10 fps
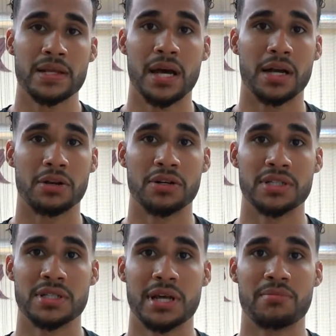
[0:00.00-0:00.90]
not
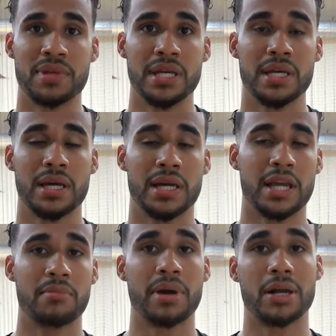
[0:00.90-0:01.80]
going to that meet. I
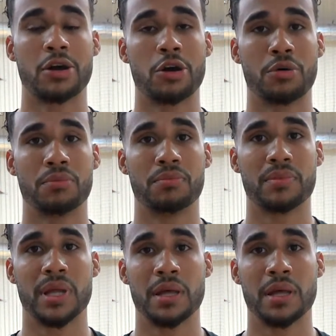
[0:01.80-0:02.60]
came back home